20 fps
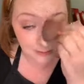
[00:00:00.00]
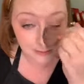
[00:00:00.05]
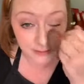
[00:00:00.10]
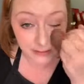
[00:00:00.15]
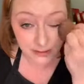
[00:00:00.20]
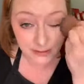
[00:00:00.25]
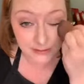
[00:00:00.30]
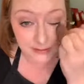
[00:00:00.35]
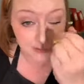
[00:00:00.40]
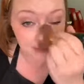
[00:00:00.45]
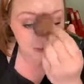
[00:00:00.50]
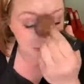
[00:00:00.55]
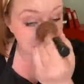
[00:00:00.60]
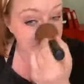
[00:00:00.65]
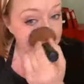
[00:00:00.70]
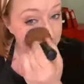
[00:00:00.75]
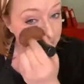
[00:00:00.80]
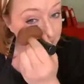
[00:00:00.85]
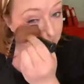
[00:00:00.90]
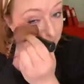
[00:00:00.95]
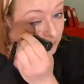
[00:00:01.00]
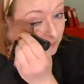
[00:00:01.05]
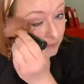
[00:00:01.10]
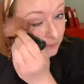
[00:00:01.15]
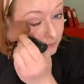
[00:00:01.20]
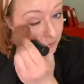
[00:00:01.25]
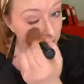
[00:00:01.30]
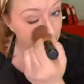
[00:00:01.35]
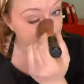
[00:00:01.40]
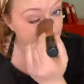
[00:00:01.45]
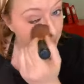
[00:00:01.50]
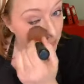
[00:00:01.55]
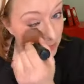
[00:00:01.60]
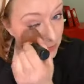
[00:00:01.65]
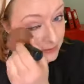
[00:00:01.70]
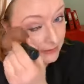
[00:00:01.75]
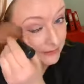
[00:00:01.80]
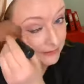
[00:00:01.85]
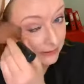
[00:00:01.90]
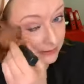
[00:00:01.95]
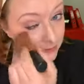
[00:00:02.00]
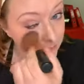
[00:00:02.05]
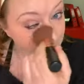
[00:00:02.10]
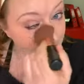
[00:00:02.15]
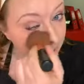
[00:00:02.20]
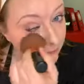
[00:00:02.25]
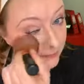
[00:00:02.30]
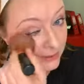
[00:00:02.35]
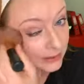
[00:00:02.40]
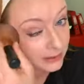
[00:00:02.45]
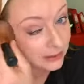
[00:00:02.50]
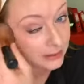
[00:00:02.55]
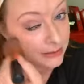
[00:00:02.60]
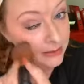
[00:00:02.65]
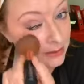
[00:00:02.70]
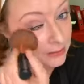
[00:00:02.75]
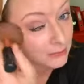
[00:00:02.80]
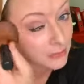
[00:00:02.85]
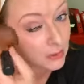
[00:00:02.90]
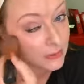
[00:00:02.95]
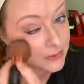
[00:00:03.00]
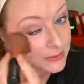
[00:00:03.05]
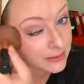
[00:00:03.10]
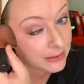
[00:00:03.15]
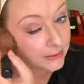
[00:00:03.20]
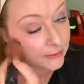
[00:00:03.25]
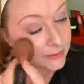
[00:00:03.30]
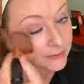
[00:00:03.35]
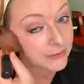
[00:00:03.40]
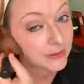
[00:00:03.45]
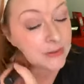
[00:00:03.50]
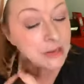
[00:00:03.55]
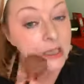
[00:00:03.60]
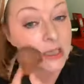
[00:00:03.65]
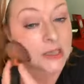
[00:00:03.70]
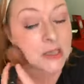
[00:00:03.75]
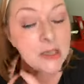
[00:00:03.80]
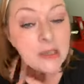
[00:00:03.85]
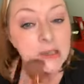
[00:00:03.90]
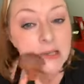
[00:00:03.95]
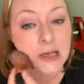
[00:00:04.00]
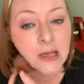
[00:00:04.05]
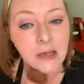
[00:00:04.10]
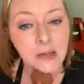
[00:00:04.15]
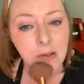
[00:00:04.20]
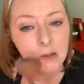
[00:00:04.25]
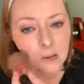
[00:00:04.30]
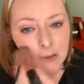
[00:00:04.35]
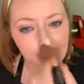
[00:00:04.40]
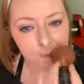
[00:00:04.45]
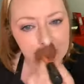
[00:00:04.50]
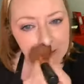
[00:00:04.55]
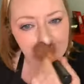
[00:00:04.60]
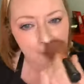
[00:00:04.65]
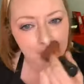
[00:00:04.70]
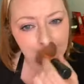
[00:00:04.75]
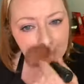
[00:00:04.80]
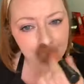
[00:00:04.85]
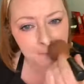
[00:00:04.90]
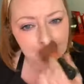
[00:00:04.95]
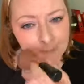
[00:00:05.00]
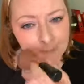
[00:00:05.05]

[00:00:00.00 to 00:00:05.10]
And so much more skin friendly than most liquid foundations, and also